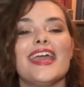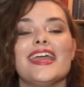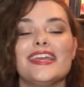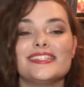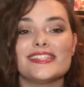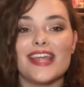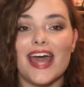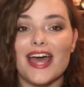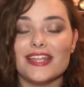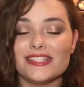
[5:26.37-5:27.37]
is
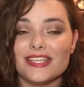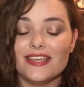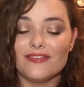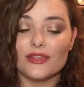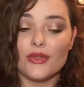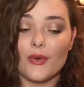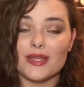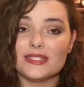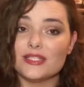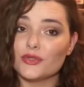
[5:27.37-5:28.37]
that even though I
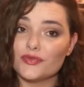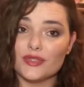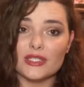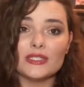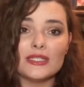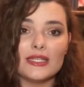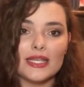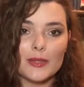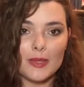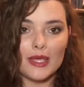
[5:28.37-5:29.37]
still feel
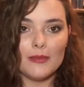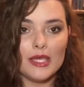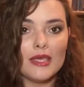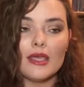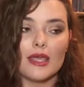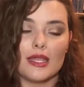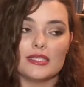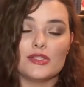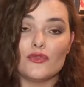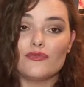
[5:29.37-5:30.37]
like a baby and I
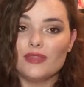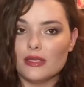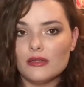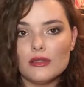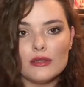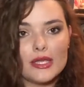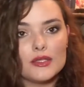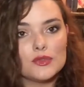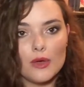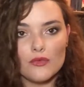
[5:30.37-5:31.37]
still feel like a
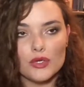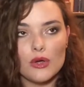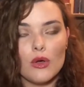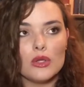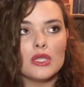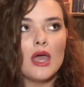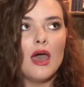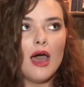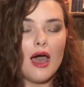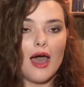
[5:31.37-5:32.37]
12-year-old,
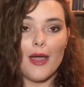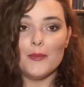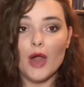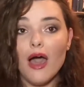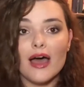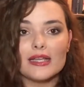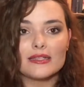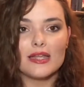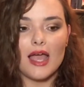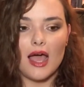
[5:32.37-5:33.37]
I'm not.
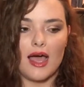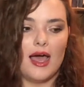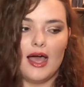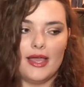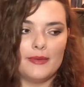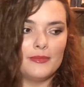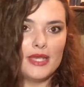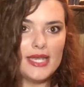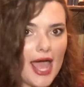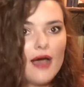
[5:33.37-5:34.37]
I
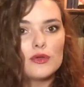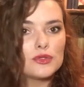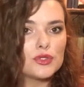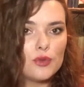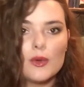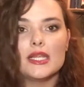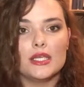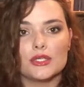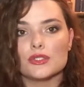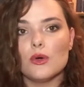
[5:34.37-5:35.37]
am now 20
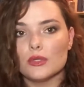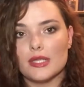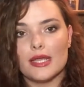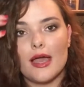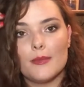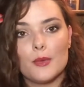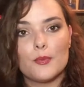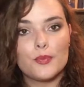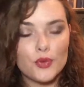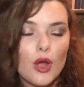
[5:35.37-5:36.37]
years old. Like, I'm a
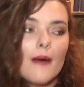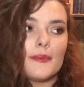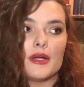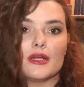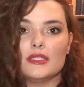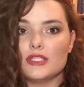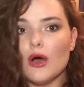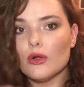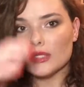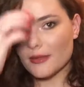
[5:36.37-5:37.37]
proper
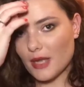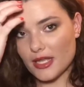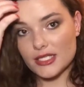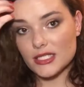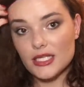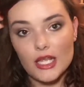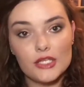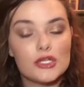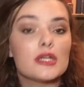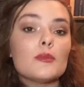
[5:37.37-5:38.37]
adult. I'm not a
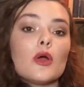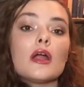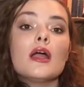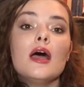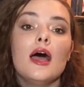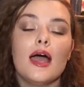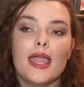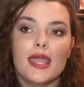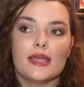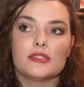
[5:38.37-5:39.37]
teenager anymore.
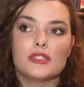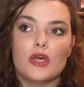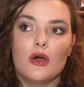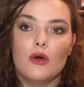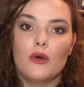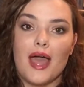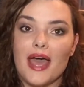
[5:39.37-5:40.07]
And so